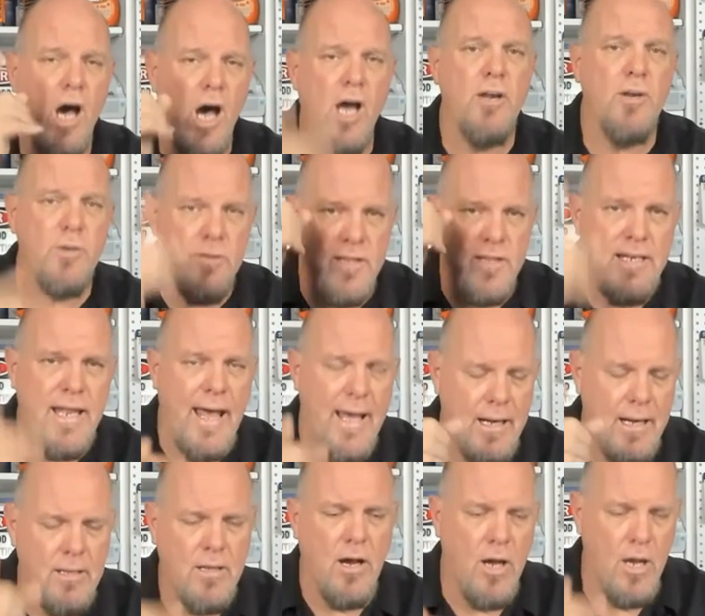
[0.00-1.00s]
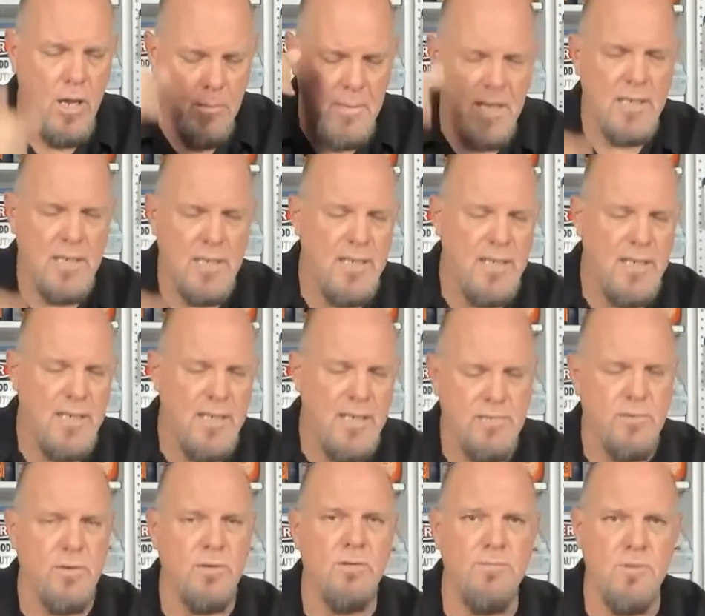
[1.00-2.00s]
under the Datacom and
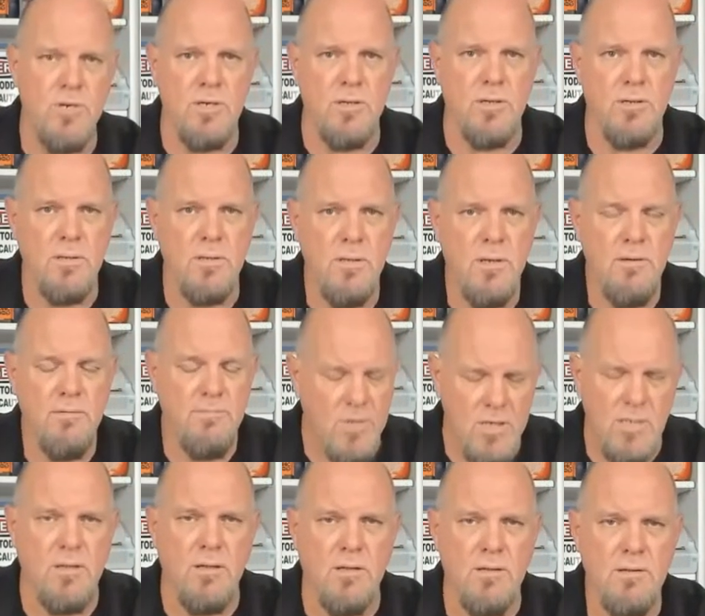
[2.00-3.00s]
electrical vertical.